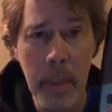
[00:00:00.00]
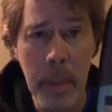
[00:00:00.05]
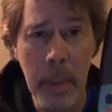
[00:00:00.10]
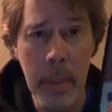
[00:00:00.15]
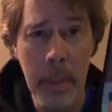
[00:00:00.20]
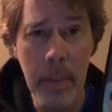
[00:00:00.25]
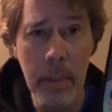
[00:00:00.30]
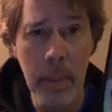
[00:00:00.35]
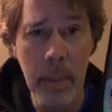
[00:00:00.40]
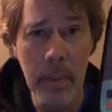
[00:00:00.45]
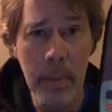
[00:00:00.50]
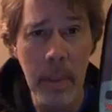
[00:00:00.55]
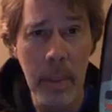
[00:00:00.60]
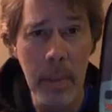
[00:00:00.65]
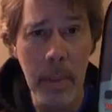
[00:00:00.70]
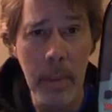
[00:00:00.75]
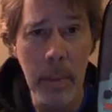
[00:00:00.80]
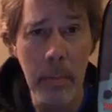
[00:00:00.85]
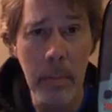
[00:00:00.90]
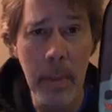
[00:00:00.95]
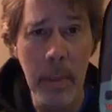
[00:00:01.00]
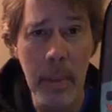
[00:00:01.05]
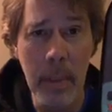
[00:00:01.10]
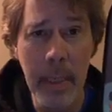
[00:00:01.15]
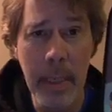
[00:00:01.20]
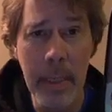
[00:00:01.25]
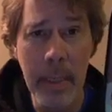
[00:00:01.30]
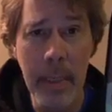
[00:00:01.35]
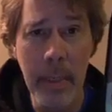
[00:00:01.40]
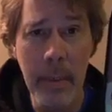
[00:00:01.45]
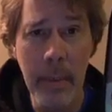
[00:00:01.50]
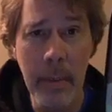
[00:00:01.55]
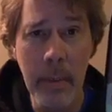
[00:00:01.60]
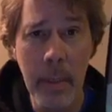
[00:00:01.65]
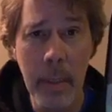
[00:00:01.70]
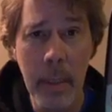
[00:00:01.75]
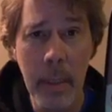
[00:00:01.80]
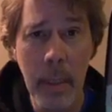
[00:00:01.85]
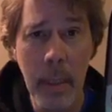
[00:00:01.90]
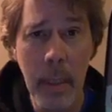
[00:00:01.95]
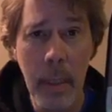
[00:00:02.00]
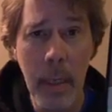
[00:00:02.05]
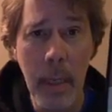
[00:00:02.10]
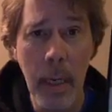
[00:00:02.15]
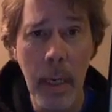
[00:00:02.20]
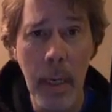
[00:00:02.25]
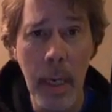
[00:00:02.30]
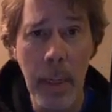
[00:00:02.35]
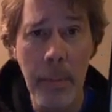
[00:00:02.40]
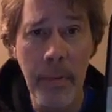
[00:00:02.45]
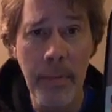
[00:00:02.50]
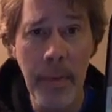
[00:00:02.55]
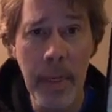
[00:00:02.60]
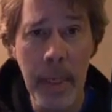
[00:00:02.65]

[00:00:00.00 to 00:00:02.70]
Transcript: You're just a little bit late here. If